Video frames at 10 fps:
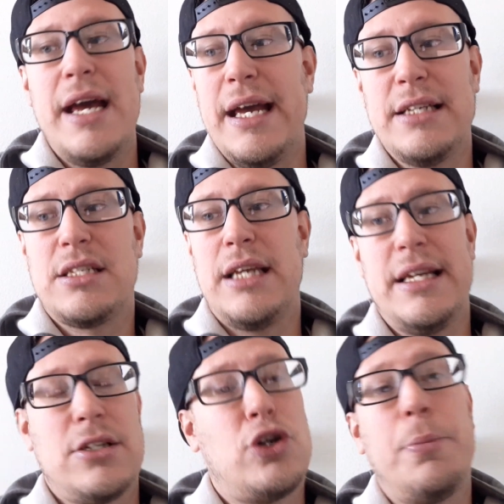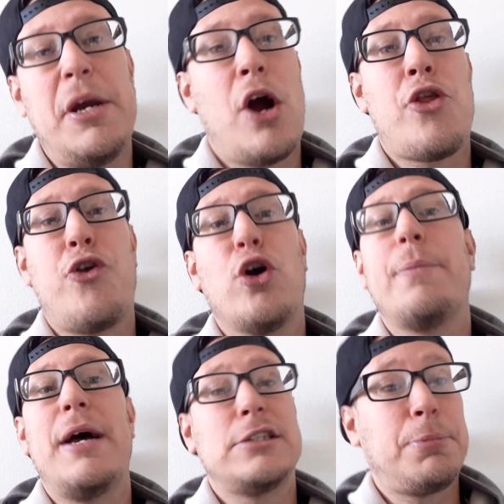could be our
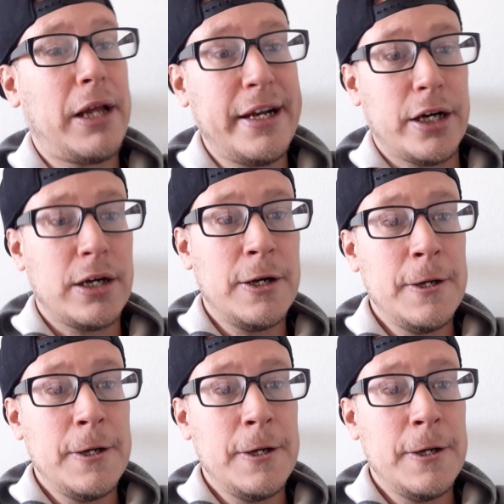third best player.